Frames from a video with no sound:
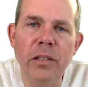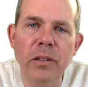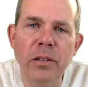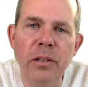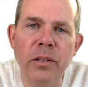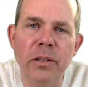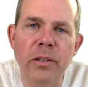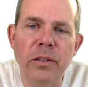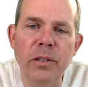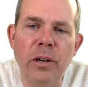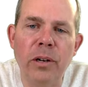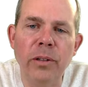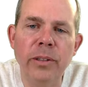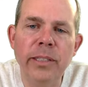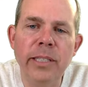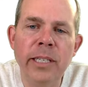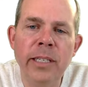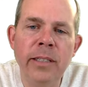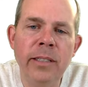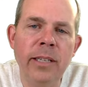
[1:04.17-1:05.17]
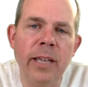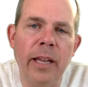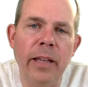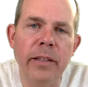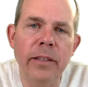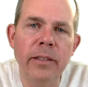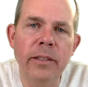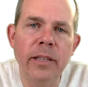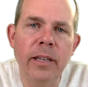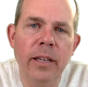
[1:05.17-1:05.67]
to learn called
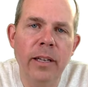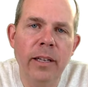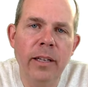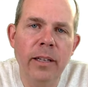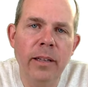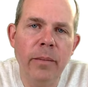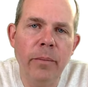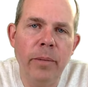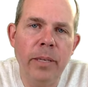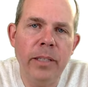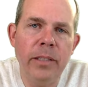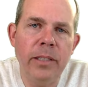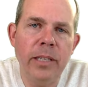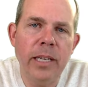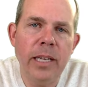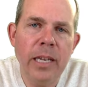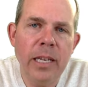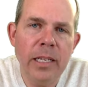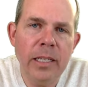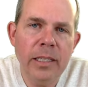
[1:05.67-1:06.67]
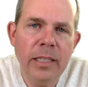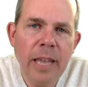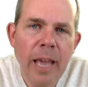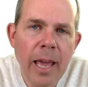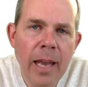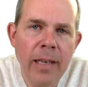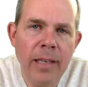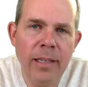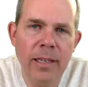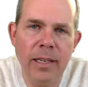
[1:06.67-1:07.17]
intents. It means
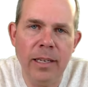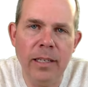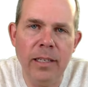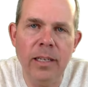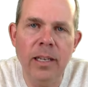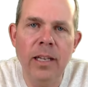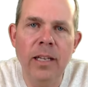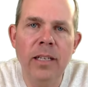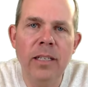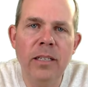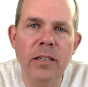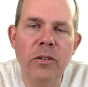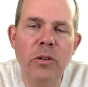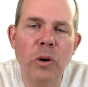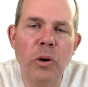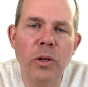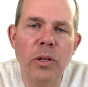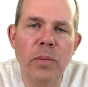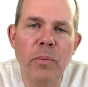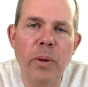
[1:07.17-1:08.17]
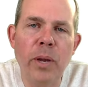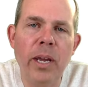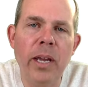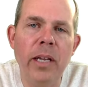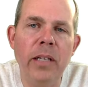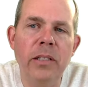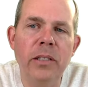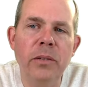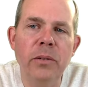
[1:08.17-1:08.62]
intending to turn the page.